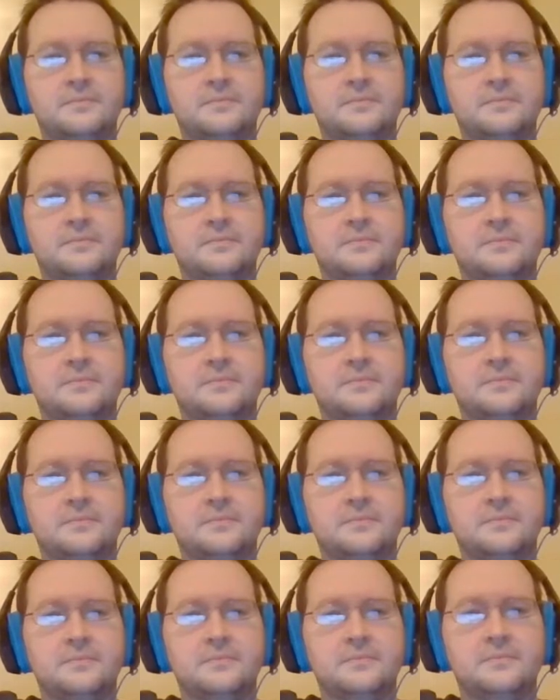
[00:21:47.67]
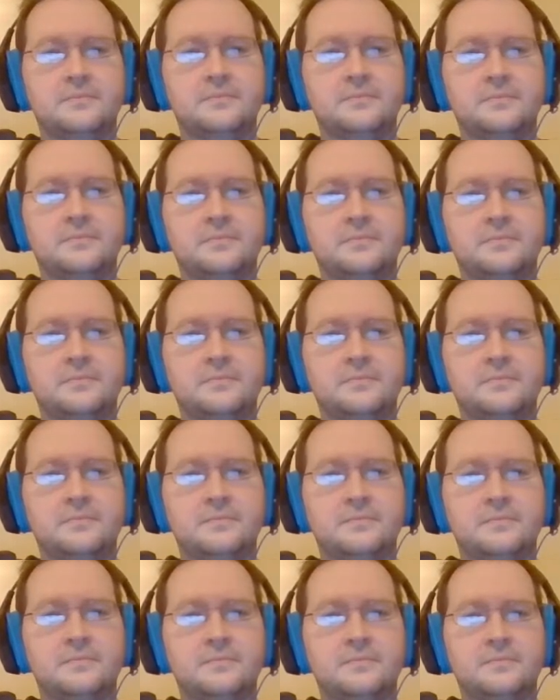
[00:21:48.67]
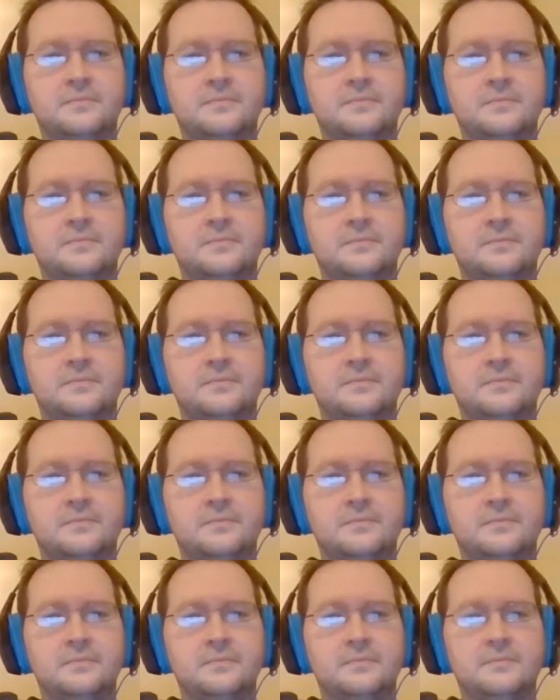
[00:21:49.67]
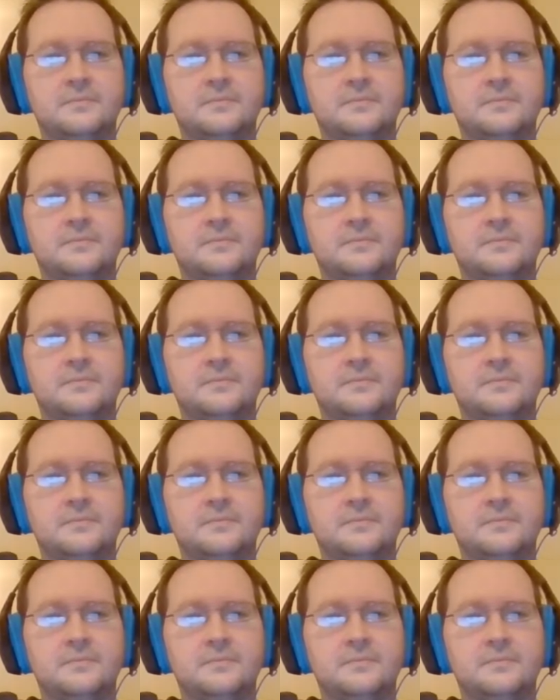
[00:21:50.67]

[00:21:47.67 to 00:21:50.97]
This person isn't speaking.